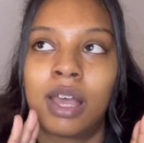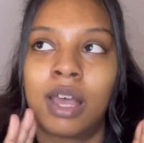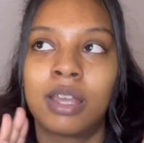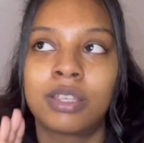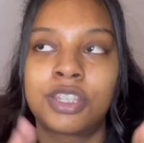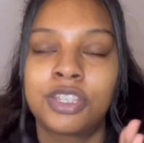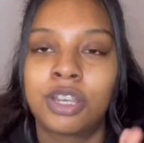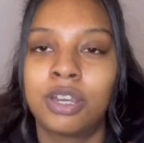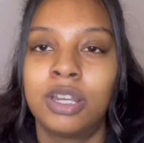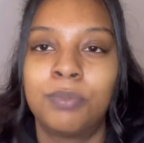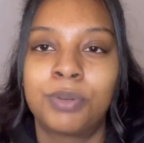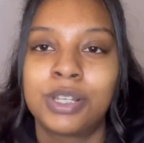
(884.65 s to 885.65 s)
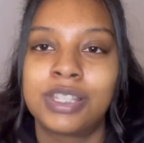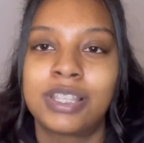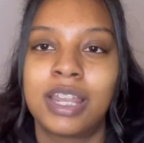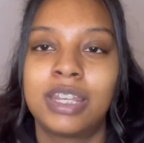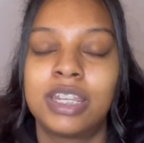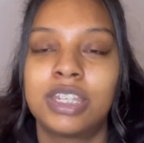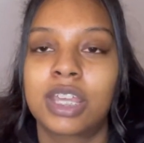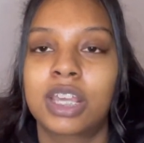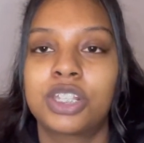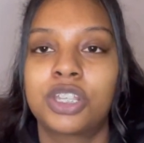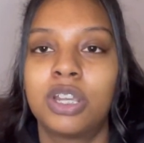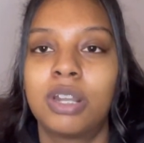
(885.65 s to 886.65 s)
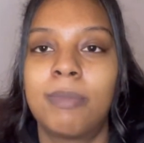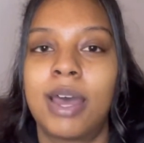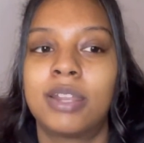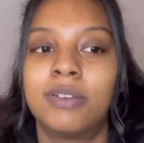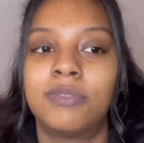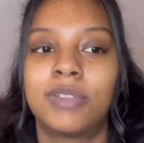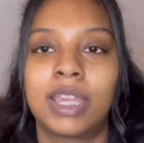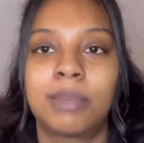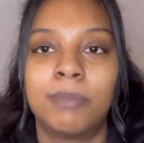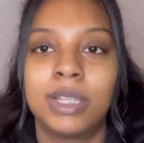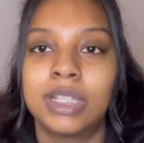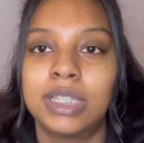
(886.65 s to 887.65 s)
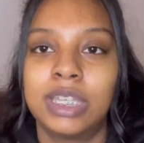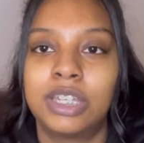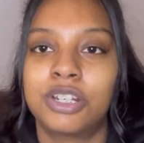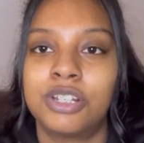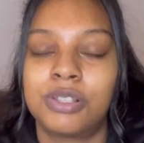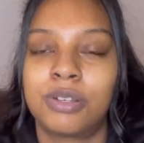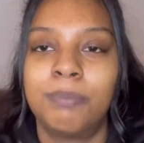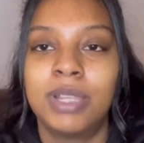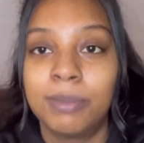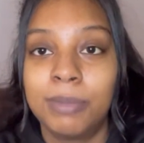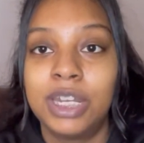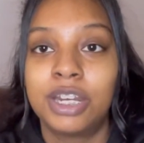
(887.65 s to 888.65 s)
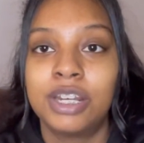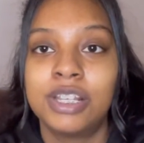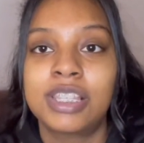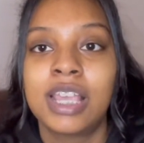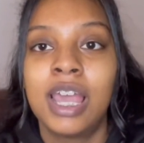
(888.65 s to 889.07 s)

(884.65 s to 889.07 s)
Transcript: a certain percentage, like a certain amount of like millimeters